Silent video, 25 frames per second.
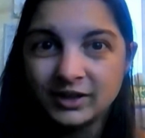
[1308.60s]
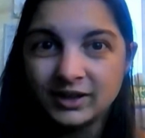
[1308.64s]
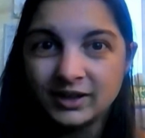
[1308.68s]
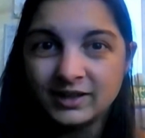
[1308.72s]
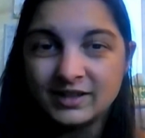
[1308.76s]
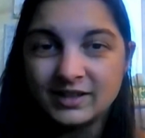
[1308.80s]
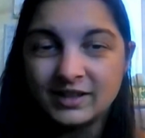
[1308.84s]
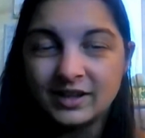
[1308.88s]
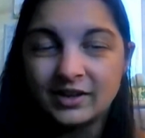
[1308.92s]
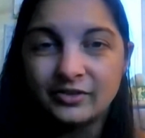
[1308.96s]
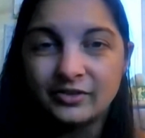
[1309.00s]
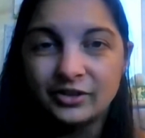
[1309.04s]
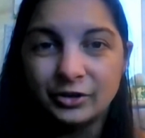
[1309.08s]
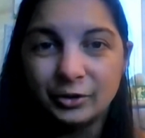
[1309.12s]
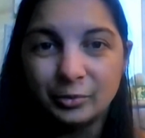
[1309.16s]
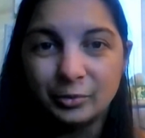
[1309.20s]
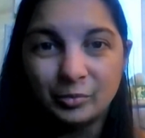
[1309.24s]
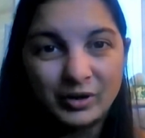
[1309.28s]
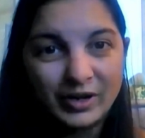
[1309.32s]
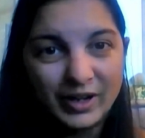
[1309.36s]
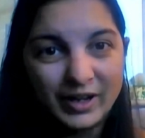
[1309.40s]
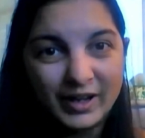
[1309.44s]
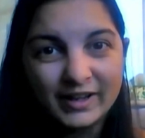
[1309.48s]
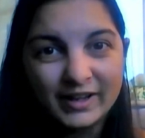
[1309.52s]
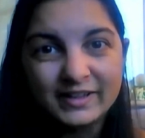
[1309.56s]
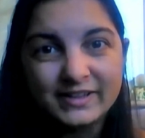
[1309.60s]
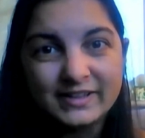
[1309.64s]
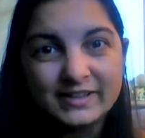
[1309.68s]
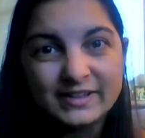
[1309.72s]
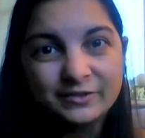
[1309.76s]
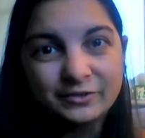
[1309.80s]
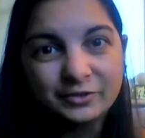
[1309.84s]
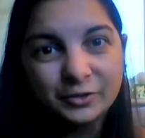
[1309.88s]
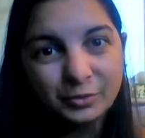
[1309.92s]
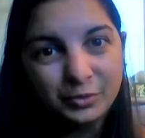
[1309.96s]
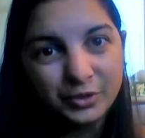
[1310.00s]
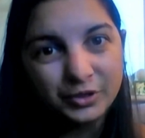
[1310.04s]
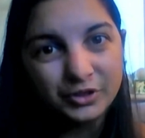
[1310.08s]
and your plans
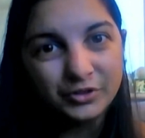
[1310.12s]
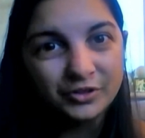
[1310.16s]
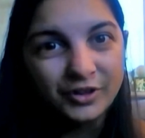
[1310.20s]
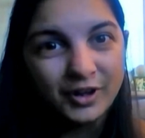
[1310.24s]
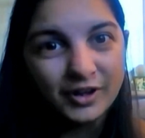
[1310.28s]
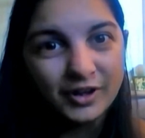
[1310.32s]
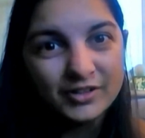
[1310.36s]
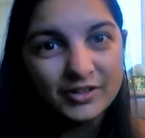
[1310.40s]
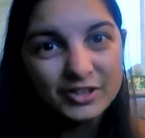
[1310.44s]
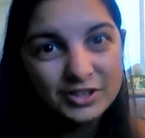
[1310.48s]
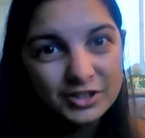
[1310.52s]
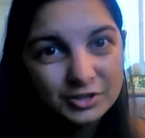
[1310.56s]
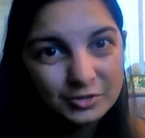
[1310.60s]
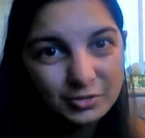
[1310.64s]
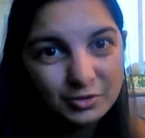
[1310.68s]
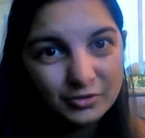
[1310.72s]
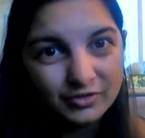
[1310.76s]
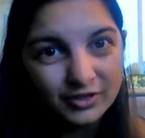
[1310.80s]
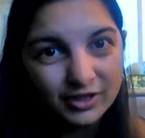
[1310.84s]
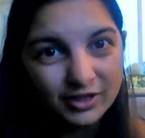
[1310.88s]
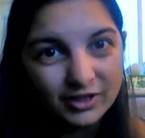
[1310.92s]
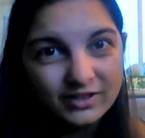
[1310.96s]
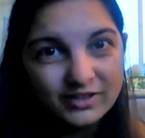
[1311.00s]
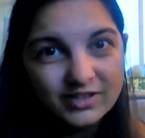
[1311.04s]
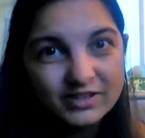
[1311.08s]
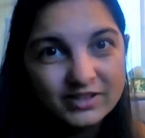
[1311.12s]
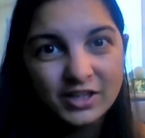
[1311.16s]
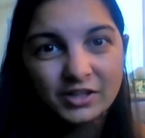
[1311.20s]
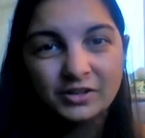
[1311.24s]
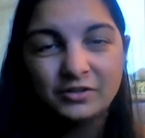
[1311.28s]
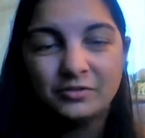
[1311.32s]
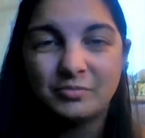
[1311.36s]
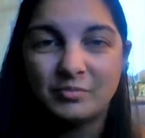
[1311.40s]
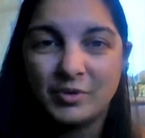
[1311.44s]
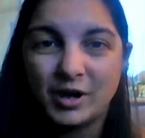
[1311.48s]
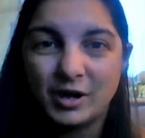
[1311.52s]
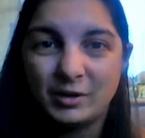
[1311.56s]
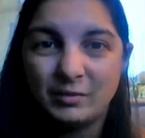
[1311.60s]
for what you're going to do with it.
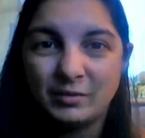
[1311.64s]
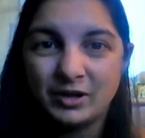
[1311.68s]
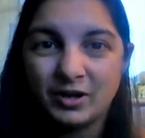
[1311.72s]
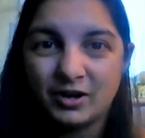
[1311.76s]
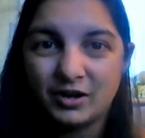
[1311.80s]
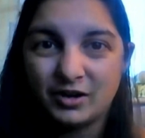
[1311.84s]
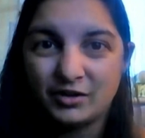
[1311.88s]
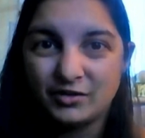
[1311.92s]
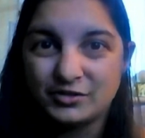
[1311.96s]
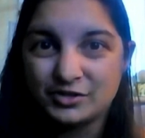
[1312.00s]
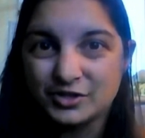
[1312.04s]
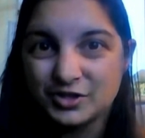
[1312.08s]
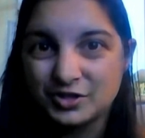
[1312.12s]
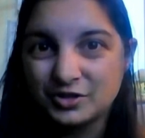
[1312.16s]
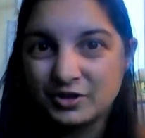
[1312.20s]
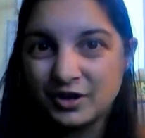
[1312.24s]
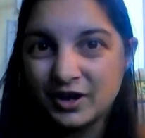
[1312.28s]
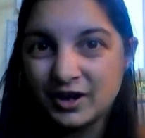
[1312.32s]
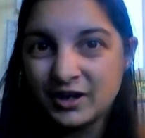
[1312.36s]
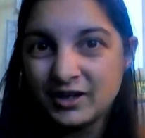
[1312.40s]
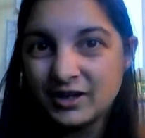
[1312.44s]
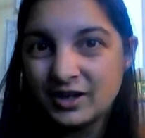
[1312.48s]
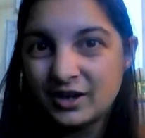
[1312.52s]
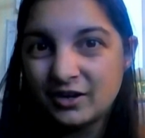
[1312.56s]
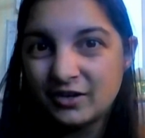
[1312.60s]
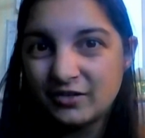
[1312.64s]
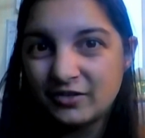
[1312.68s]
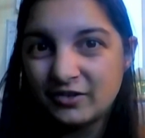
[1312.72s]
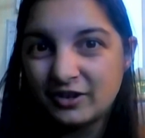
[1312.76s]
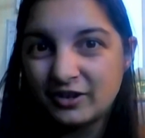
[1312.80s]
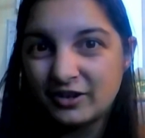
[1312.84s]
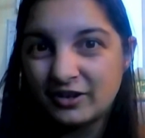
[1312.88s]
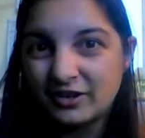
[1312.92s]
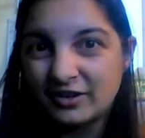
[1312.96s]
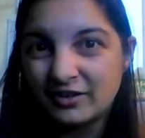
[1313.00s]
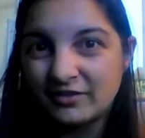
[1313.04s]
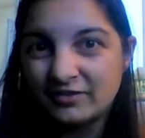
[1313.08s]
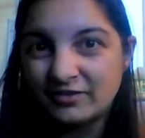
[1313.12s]
So maybe I'll do
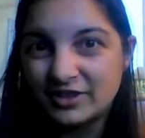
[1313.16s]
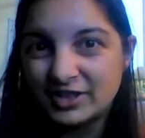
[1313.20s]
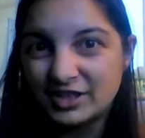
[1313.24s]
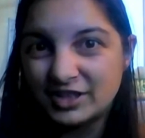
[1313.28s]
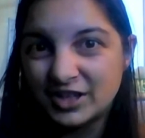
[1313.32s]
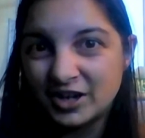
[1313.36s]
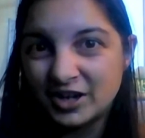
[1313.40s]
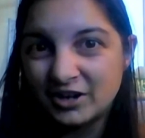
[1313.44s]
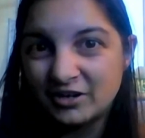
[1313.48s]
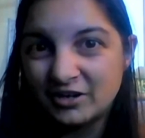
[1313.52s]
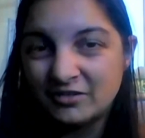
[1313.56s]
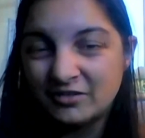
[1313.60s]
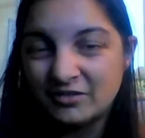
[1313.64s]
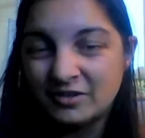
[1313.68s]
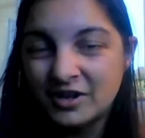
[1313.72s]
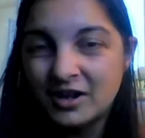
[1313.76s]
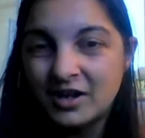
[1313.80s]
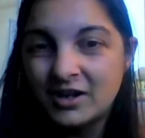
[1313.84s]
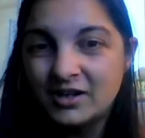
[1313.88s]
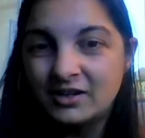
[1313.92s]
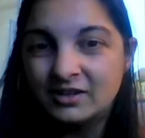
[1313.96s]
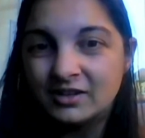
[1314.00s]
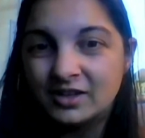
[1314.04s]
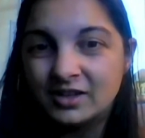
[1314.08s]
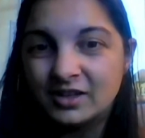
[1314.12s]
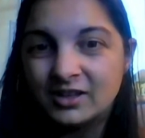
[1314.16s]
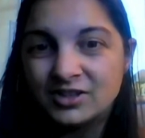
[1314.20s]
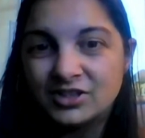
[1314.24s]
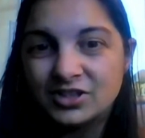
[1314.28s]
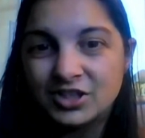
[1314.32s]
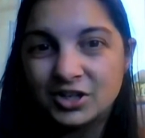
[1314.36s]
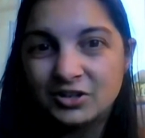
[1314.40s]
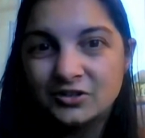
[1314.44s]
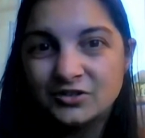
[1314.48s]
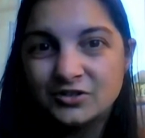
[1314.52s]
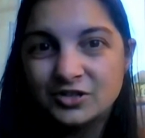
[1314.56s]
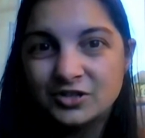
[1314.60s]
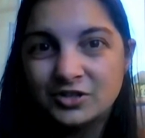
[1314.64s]
another video that
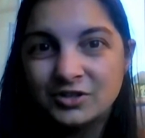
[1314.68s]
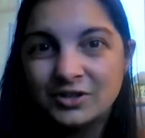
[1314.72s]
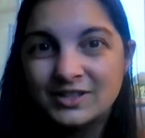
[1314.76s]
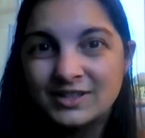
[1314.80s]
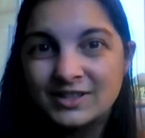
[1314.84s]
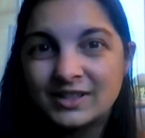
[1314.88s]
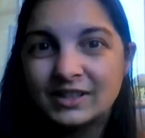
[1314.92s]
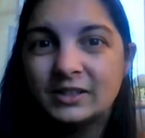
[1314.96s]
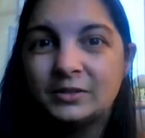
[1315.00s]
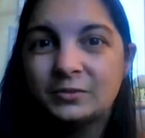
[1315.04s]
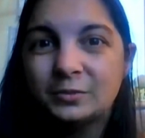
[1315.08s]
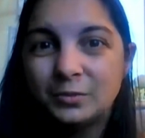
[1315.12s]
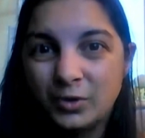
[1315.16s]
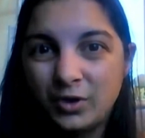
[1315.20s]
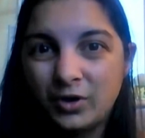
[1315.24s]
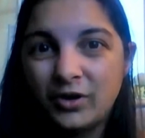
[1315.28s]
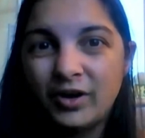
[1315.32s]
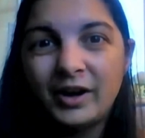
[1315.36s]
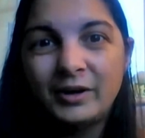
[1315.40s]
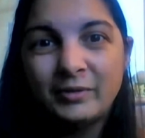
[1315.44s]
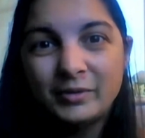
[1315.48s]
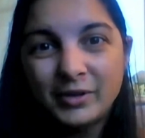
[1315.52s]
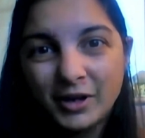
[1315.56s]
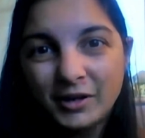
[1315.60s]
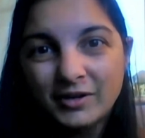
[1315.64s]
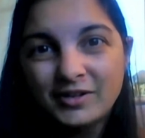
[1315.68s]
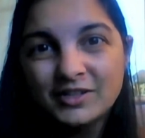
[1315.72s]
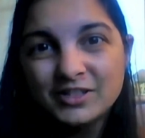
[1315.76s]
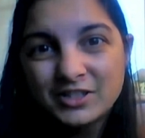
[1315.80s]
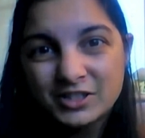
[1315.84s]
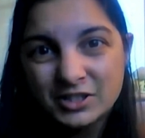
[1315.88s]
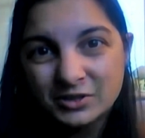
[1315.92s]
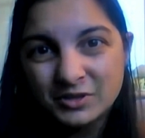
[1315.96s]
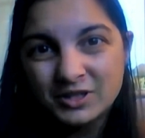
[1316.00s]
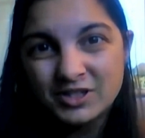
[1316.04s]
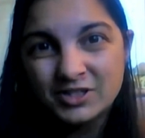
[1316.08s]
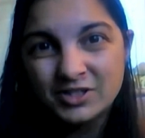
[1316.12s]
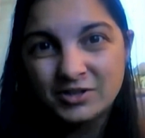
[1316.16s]
shows you exactly what I'm going
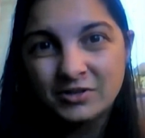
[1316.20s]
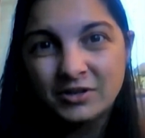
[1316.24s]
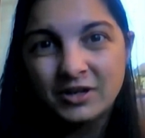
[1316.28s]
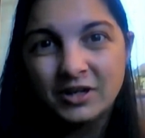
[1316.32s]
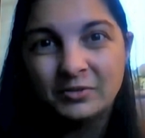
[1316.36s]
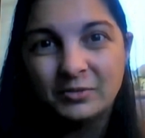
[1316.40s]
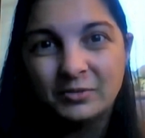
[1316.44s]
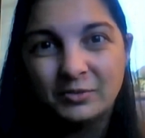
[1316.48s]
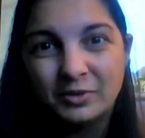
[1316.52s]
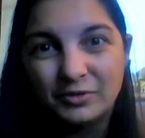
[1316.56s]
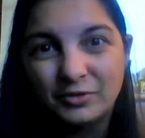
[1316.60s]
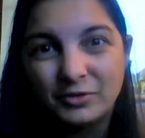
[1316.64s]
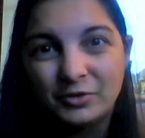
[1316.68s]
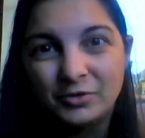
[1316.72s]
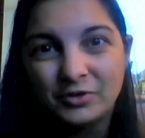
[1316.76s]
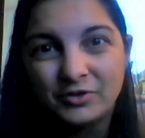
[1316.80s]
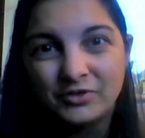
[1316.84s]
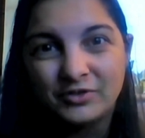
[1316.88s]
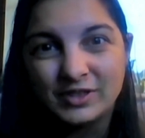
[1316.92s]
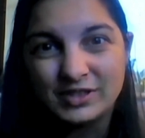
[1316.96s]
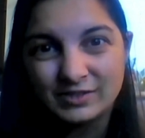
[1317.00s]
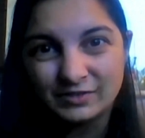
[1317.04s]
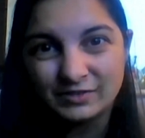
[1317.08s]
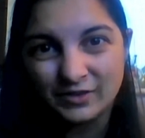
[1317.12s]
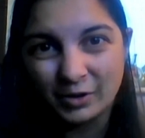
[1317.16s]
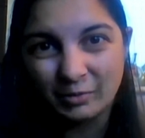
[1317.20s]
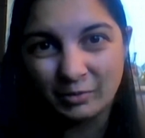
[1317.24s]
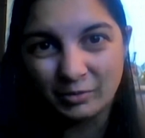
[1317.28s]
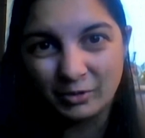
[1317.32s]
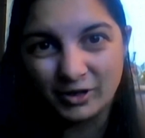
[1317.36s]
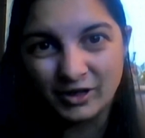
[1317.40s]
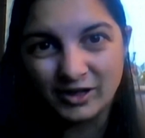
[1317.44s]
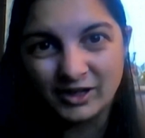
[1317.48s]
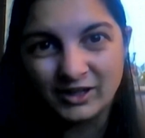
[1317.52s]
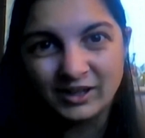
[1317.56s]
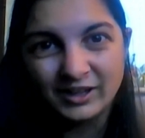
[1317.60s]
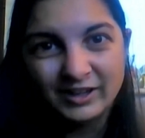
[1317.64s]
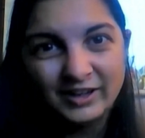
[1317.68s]
to be doing with all of this
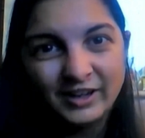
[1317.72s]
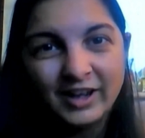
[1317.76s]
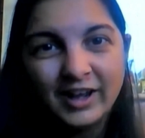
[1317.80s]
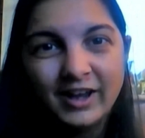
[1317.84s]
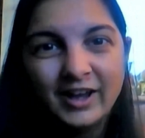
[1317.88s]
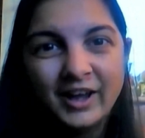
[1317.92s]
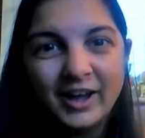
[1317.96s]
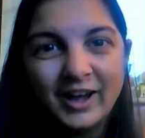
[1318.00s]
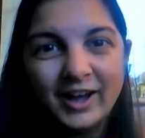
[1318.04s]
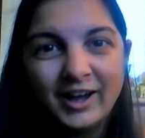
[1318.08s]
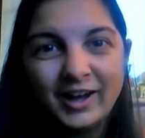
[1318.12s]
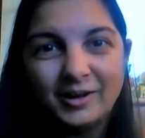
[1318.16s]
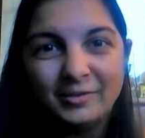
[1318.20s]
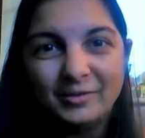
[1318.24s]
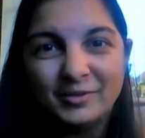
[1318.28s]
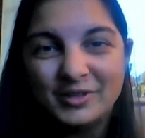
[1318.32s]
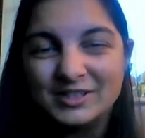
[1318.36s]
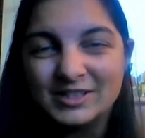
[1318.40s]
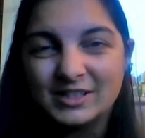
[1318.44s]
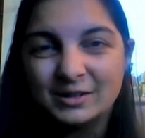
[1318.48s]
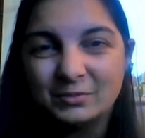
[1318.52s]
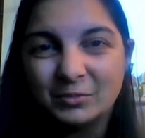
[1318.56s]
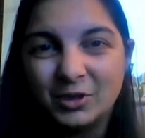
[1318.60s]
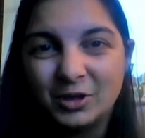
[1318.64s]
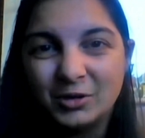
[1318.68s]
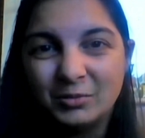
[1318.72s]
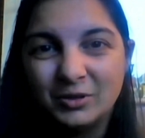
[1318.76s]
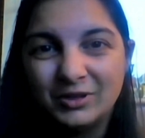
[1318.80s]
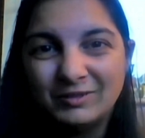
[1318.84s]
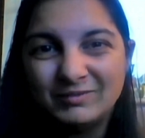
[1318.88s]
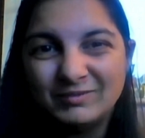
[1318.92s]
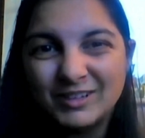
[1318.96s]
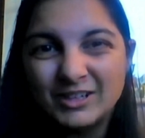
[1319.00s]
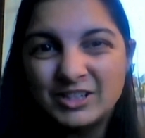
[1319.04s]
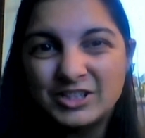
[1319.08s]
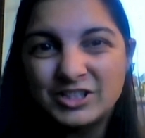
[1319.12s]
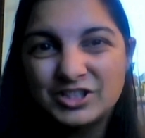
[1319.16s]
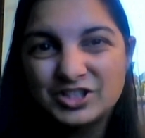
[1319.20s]
fabric. Because at the
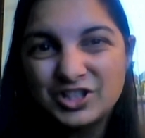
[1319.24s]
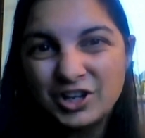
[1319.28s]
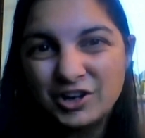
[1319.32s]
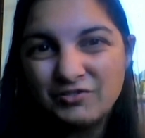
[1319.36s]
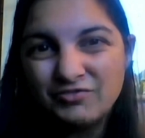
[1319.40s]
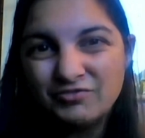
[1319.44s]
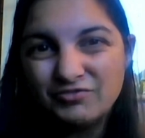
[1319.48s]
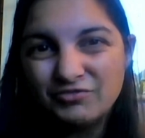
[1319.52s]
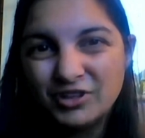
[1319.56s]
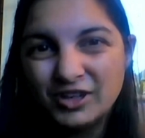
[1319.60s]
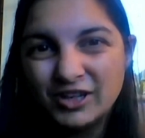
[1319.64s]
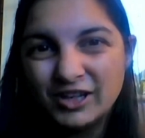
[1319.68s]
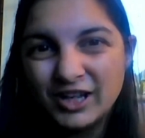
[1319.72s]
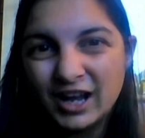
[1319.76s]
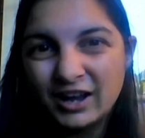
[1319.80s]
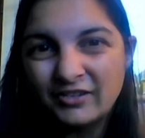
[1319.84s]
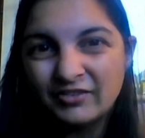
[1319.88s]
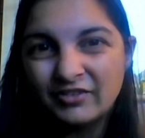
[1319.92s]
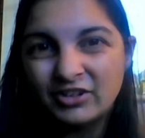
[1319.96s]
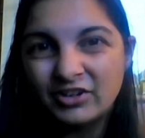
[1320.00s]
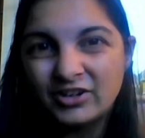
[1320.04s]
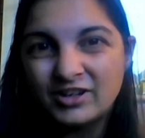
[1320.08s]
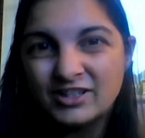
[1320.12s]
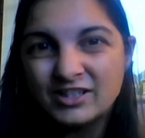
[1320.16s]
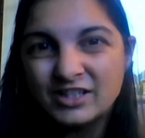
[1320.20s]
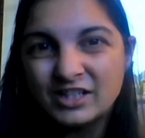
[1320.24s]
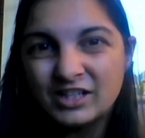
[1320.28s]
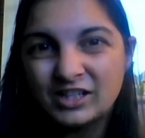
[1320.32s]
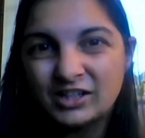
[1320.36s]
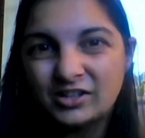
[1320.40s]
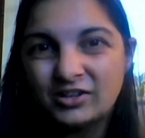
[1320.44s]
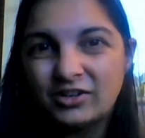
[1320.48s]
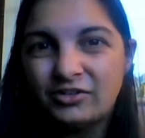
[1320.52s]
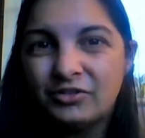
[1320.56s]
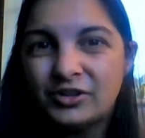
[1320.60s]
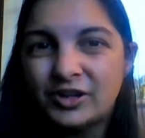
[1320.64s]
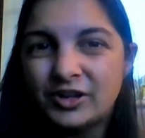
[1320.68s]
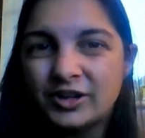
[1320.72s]
moment I don't really have an
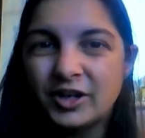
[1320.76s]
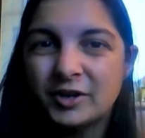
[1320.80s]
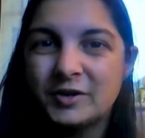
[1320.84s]
idea. All I